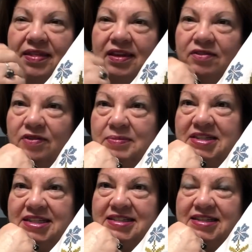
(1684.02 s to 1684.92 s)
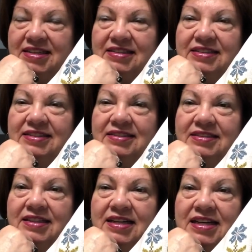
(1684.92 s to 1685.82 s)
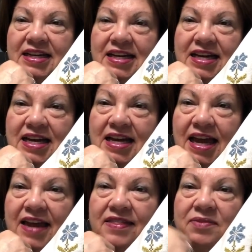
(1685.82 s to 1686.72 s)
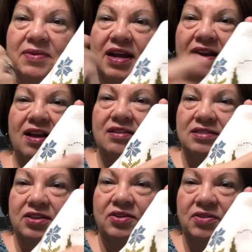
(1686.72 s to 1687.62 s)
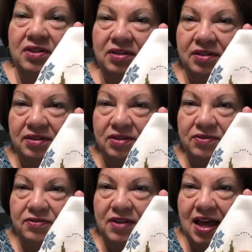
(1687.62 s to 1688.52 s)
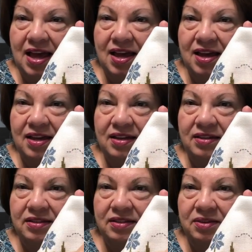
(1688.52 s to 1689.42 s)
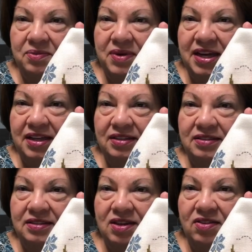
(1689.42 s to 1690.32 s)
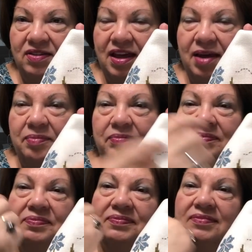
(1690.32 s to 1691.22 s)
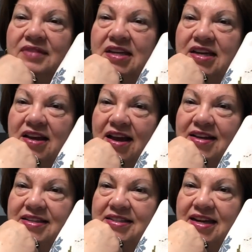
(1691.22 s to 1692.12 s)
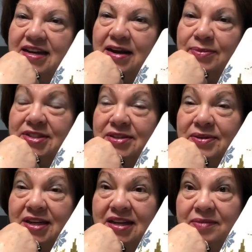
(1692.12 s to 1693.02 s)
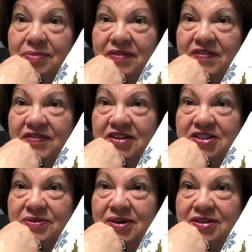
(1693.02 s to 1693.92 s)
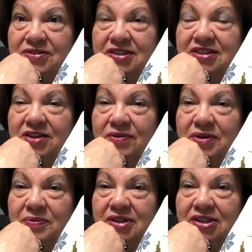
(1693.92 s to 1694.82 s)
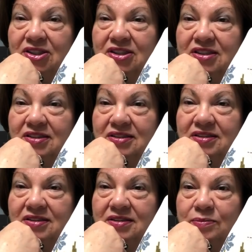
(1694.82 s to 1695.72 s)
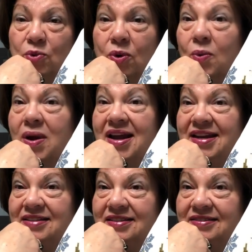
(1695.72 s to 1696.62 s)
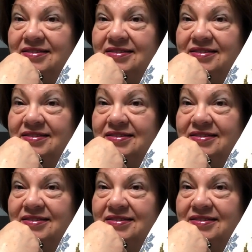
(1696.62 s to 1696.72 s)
I think from a distance. And then when I got to the little fly, the wings on that, I decided I would do it in B5200 so it would look more white.